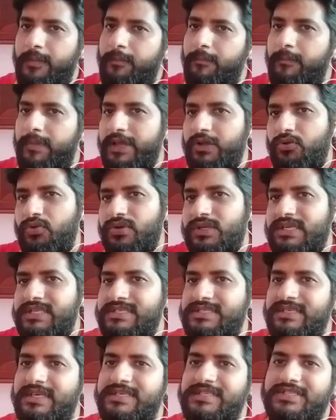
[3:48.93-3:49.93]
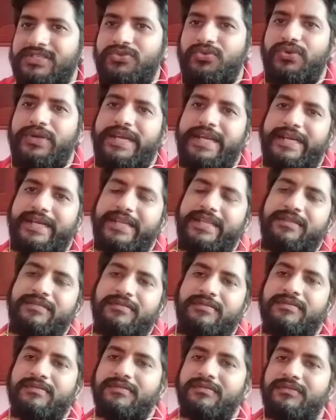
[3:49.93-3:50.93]
my rotor starts rotating
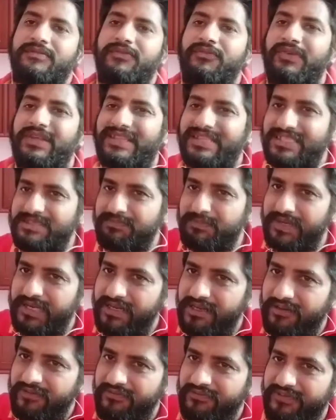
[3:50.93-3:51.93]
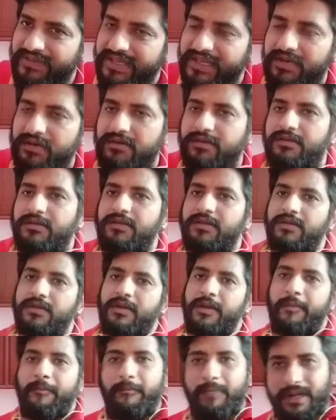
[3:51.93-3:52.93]
with a speed of n.
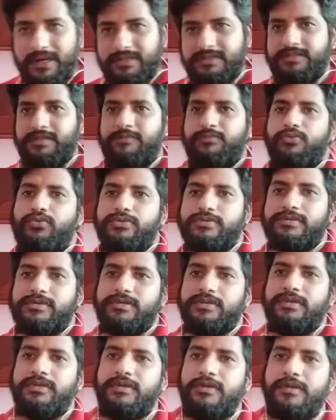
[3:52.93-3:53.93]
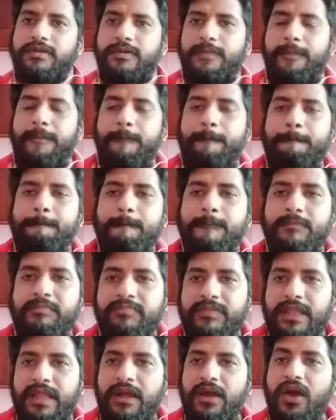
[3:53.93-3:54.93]
Per suppose
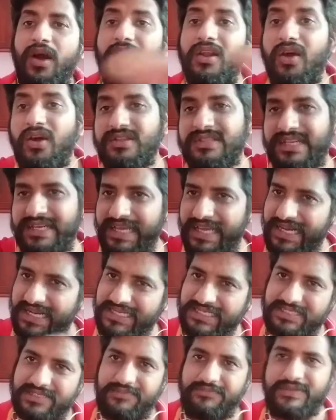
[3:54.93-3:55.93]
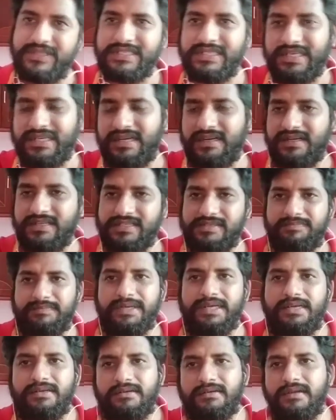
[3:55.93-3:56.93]
along the direction of the synchronous
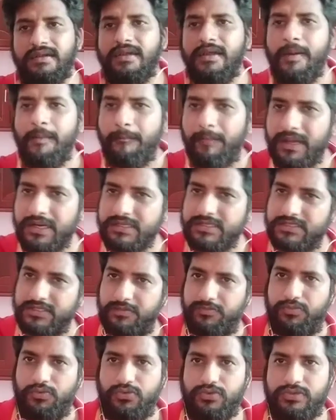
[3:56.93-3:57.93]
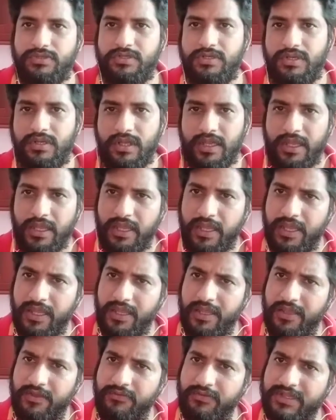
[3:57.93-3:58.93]
speed. Per suppose
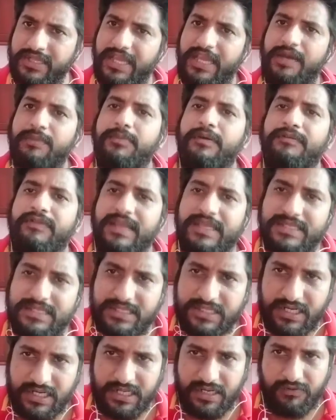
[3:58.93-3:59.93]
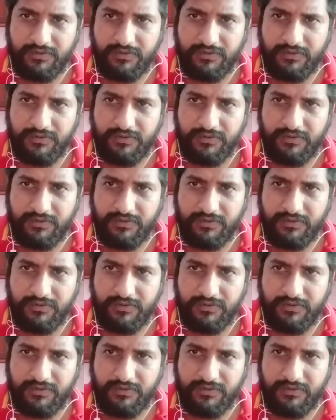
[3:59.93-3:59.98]
with the help of external